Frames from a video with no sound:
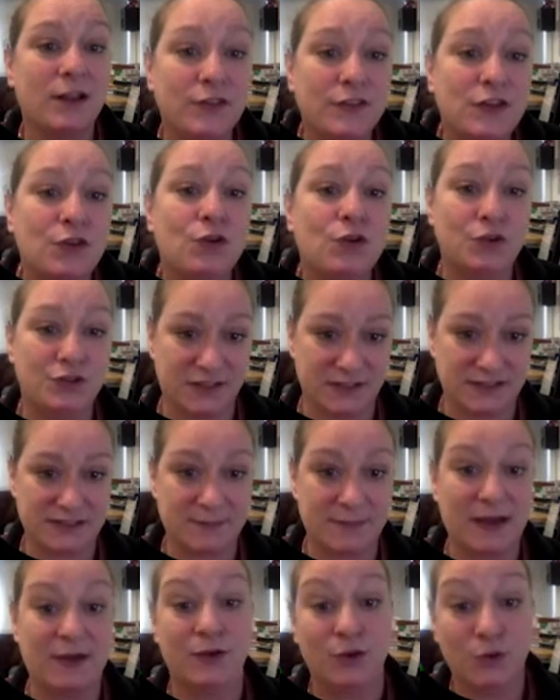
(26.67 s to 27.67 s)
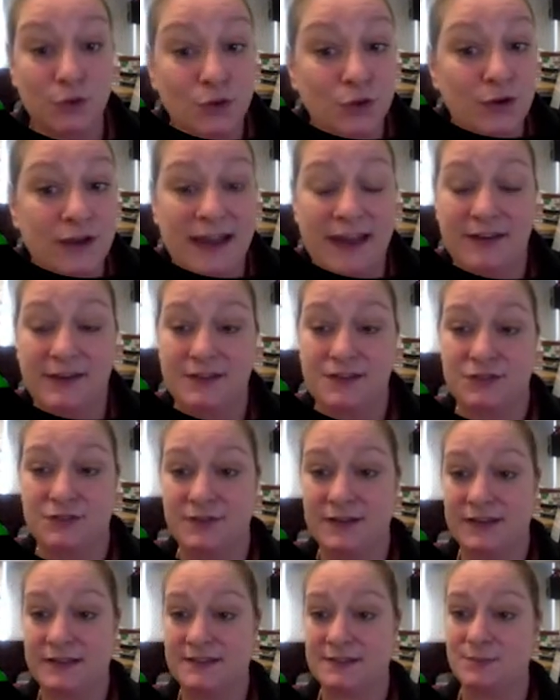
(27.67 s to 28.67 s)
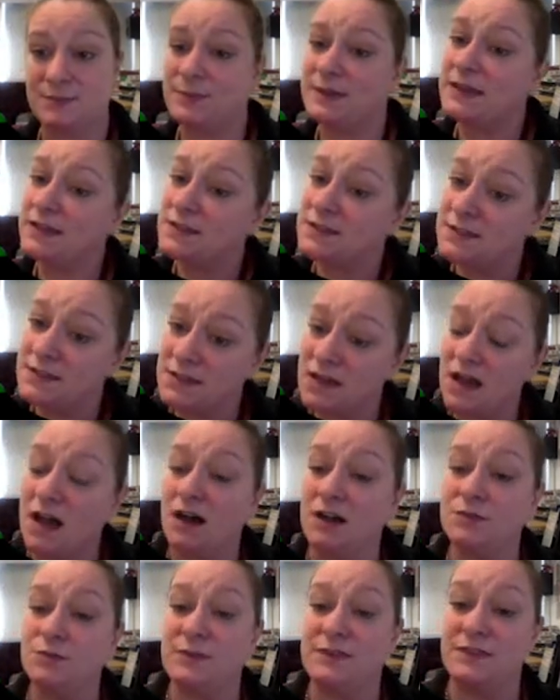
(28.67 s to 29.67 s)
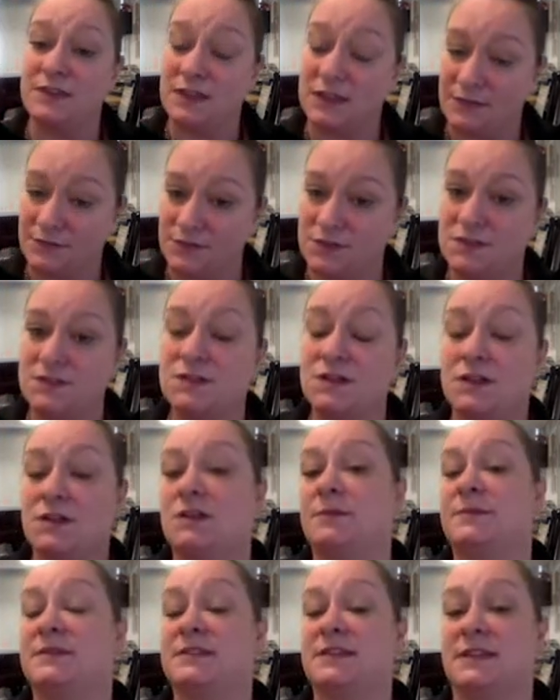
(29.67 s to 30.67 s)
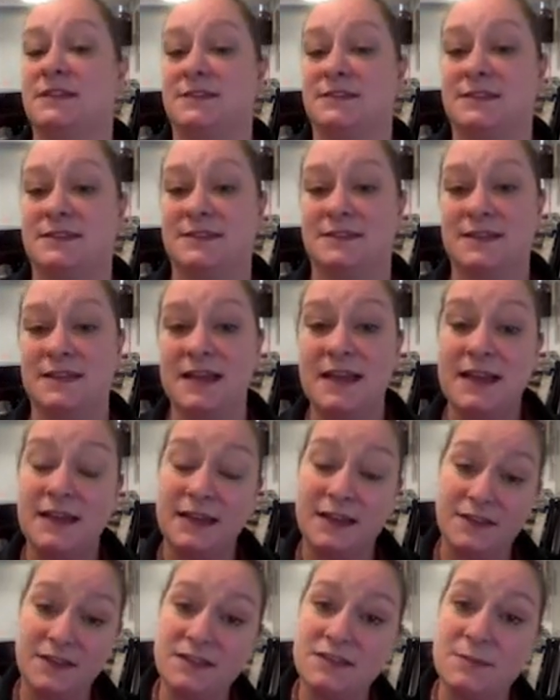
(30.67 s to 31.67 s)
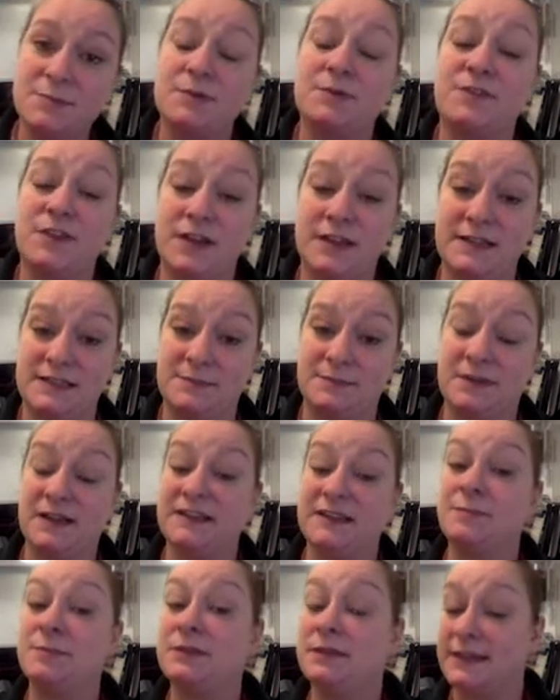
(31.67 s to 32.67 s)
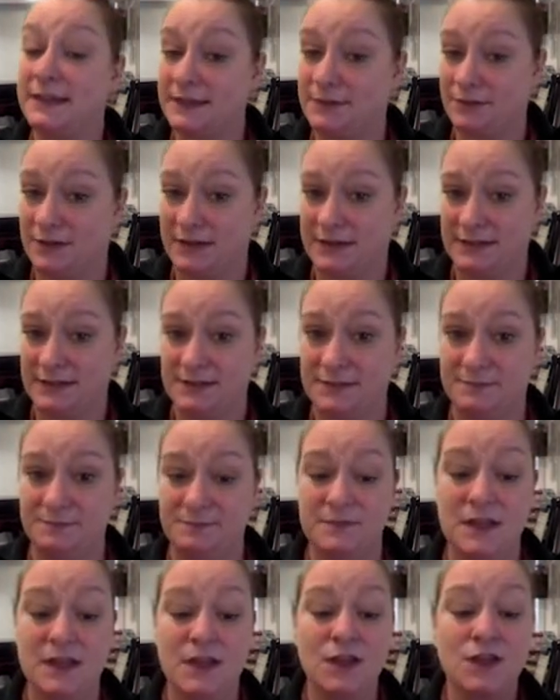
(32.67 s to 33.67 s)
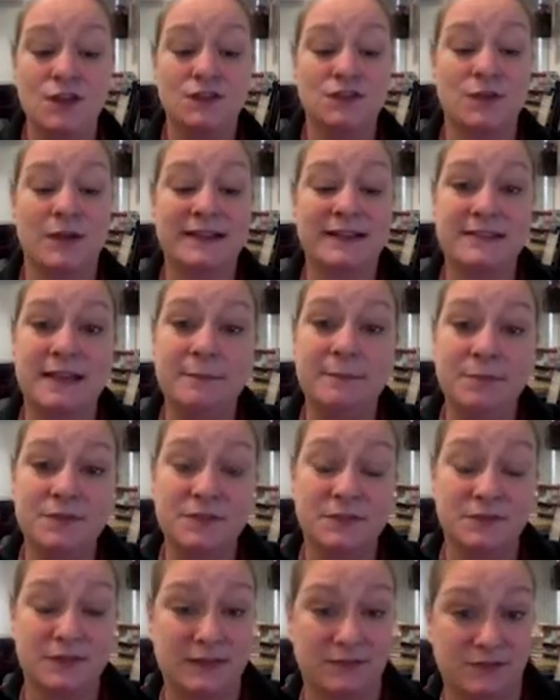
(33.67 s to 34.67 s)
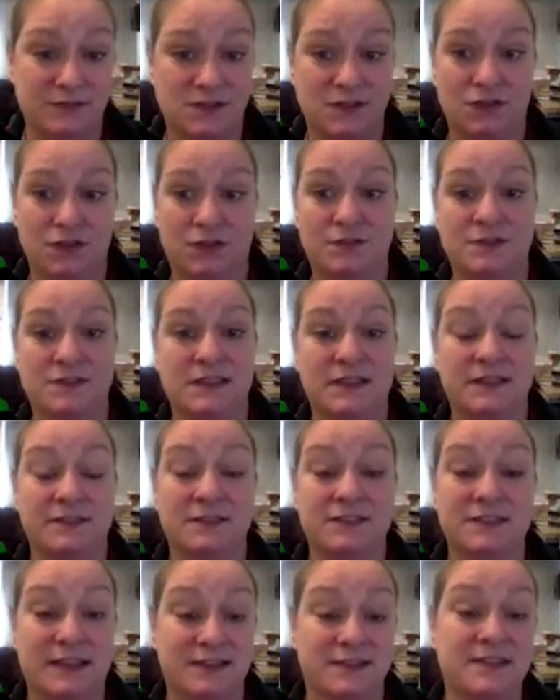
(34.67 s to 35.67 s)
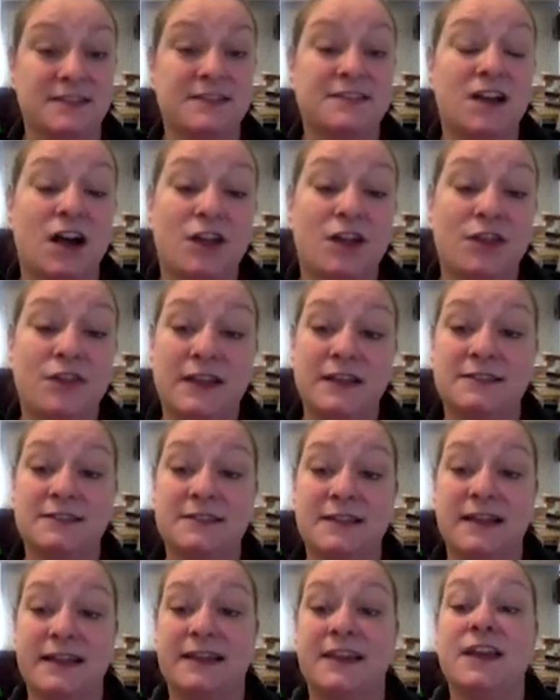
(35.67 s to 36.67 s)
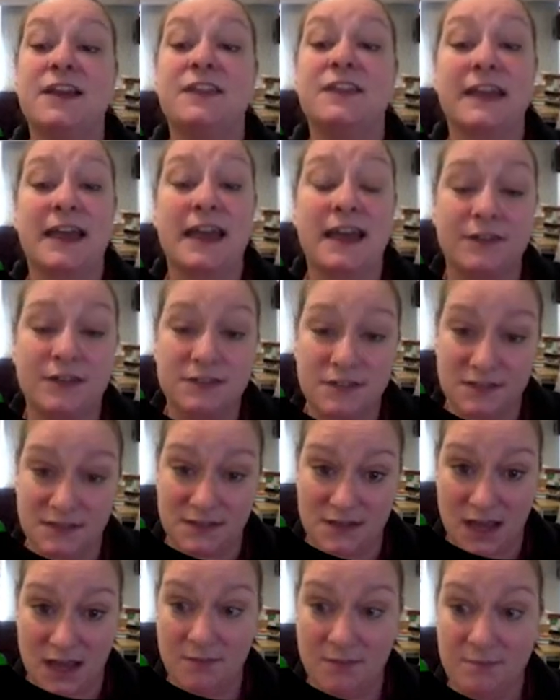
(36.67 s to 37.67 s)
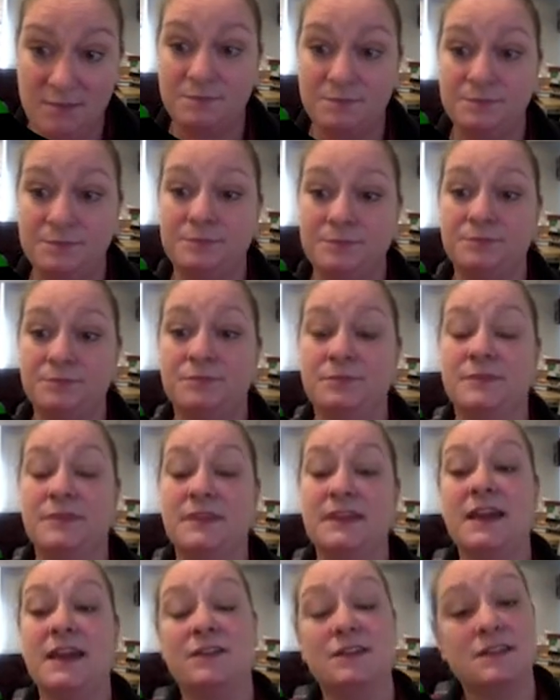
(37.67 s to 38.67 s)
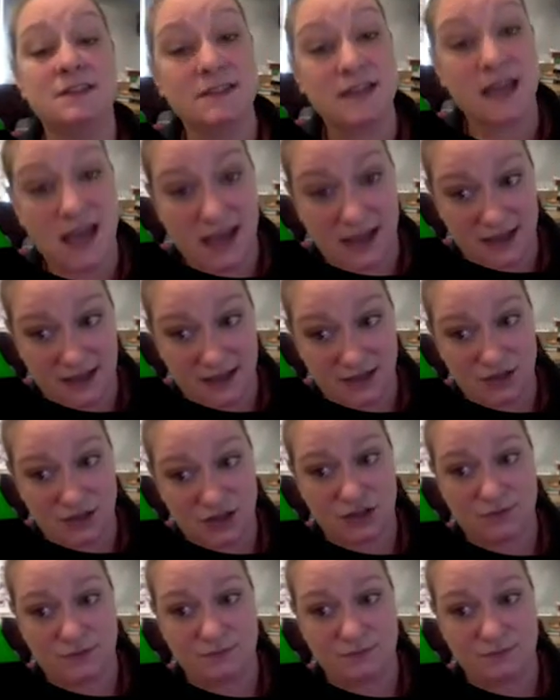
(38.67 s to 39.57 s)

audience about who your character is? And we can start with the given circumstances. Now these are provided by the playwright. So examples of given circumstances are things like the character's name, the character's age,